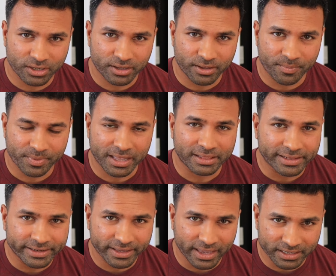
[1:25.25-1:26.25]

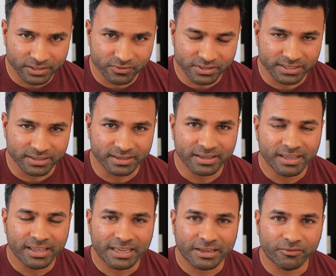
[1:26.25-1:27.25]
athletic activity
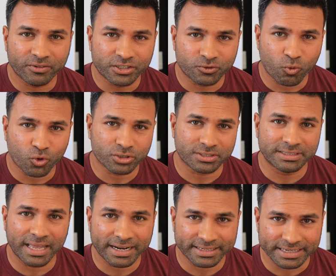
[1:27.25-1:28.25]
which was
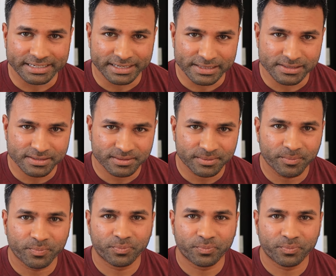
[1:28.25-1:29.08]
that intense.